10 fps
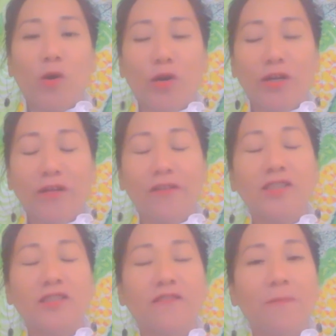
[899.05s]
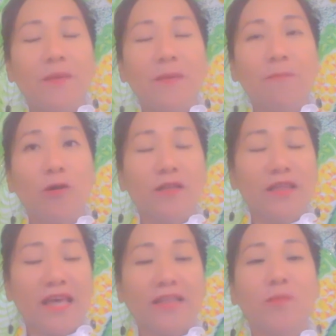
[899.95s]
or the feelings of the people
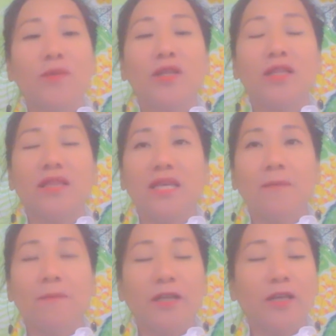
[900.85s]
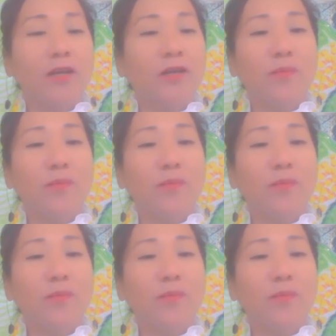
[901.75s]
in that community, particular